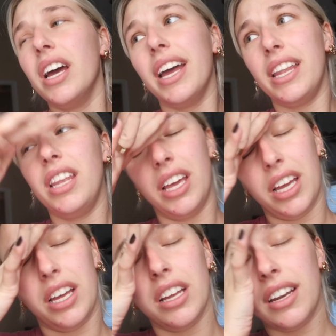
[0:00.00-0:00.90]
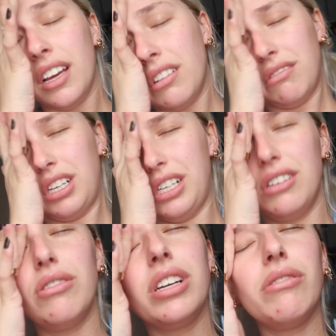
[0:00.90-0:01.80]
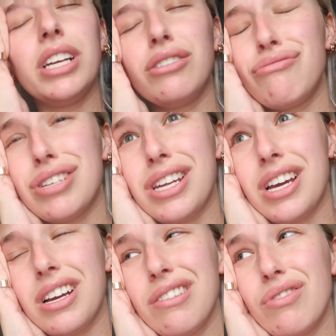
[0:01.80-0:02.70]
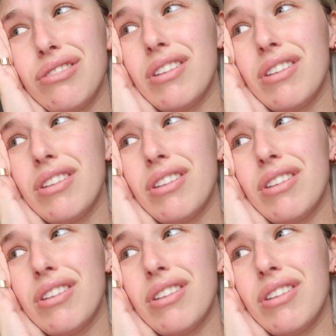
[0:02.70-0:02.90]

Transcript: And then what do I what do I do today? What do